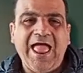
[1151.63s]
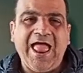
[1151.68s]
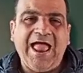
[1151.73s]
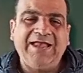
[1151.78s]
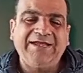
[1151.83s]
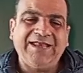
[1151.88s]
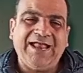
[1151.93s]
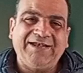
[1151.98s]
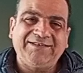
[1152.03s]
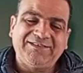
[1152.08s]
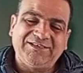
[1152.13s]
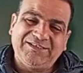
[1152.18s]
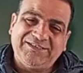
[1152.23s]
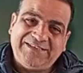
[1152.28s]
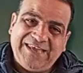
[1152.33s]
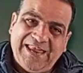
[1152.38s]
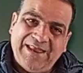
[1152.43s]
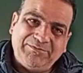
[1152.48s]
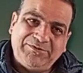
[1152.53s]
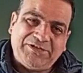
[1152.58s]
and at the
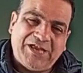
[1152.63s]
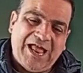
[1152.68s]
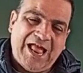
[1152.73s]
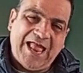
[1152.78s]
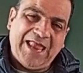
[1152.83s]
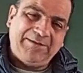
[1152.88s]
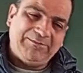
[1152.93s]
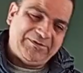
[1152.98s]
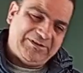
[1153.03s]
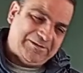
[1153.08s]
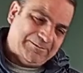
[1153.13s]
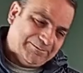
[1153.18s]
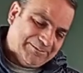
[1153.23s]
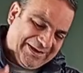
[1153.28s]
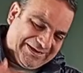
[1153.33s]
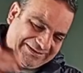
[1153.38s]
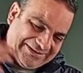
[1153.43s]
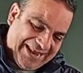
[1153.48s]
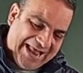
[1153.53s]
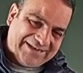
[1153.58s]
same time the
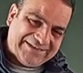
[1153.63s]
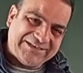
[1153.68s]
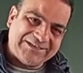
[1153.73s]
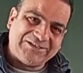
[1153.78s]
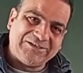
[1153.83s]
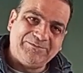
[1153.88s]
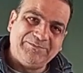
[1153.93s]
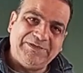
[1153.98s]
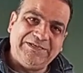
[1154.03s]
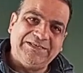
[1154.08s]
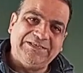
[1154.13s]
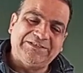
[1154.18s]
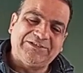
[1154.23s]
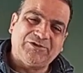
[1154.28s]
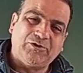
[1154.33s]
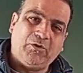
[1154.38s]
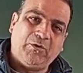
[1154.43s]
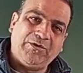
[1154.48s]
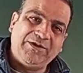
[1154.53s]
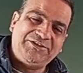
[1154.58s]
magnetism
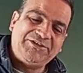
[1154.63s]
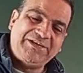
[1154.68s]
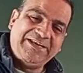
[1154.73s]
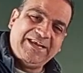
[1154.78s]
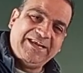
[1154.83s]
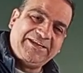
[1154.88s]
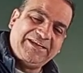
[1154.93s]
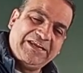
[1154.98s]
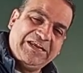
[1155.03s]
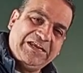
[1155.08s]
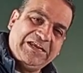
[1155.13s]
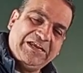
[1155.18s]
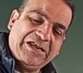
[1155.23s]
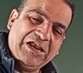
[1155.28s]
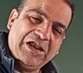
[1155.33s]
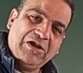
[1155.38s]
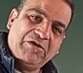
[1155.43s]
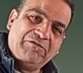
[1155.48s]
is originating